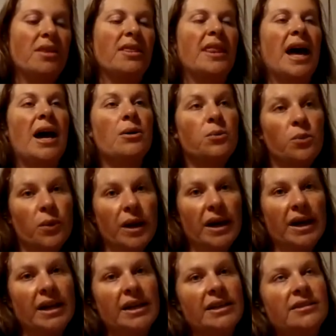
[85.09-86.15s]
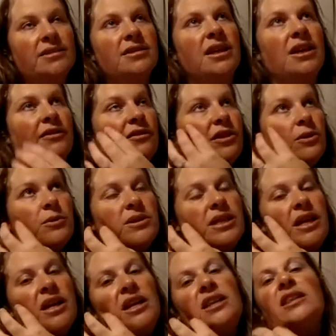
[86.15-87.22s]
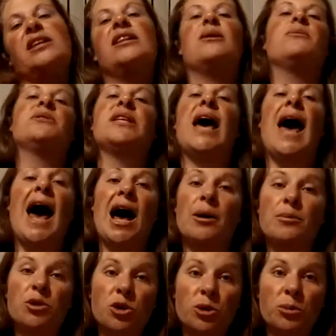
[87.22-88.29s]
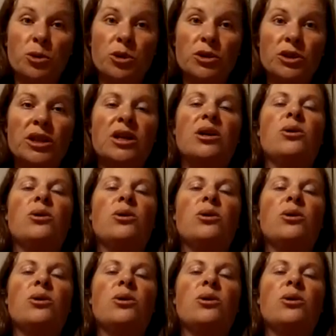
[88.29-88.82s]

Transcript: That way, if there was anything that was abnormal,